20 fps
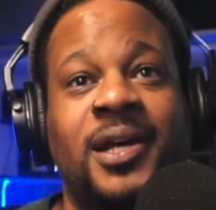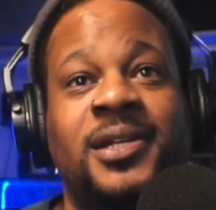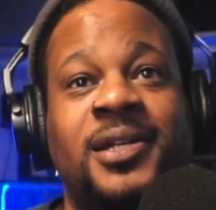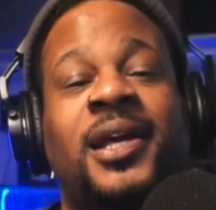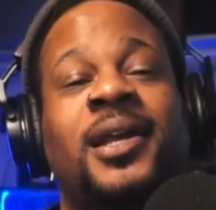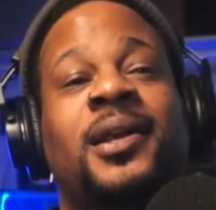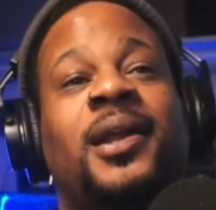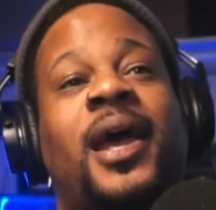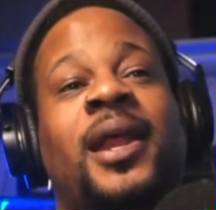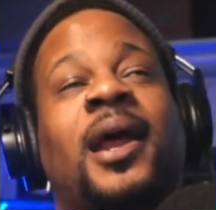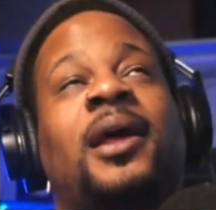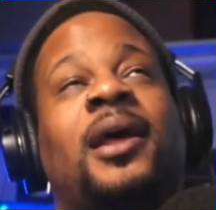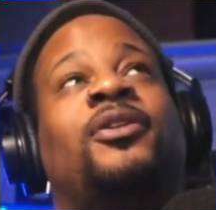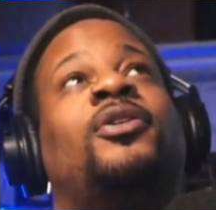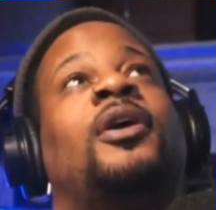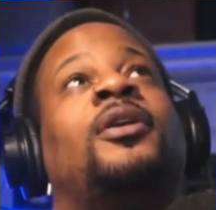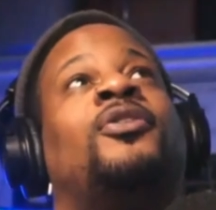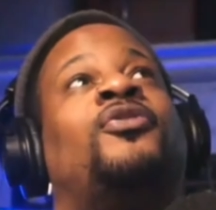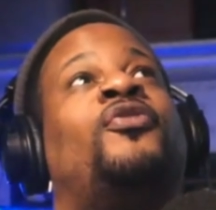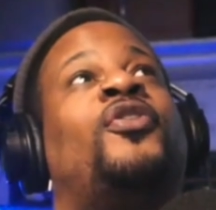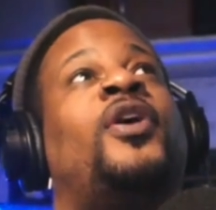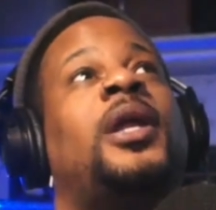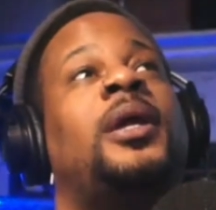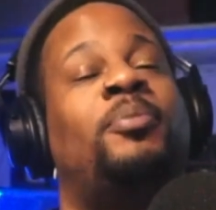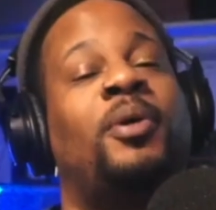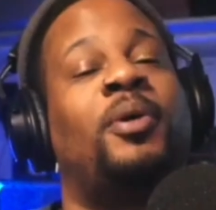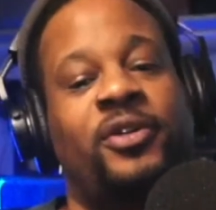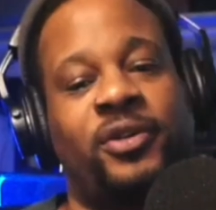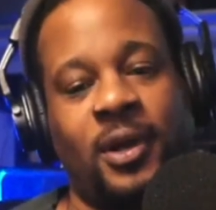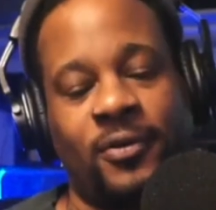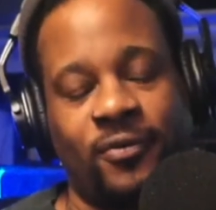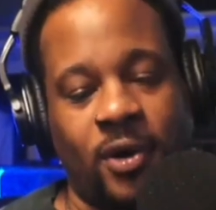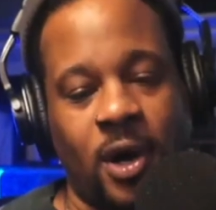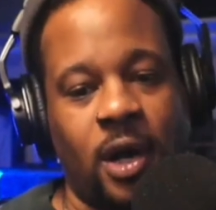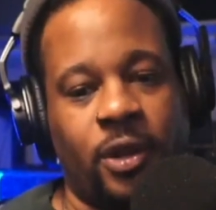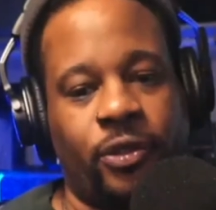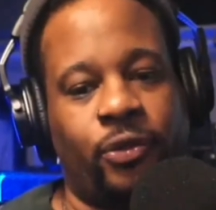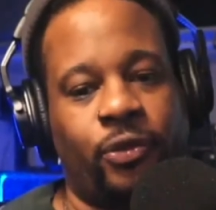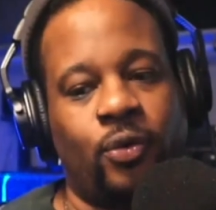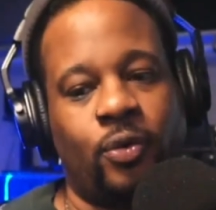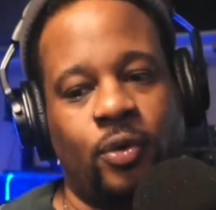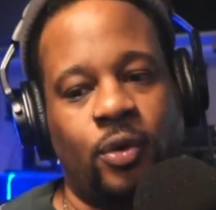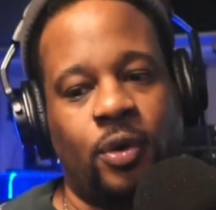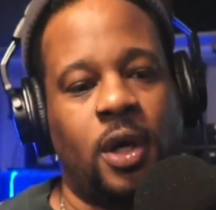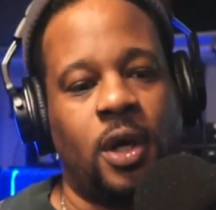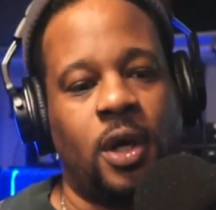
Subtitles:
and it's funny because I've gone through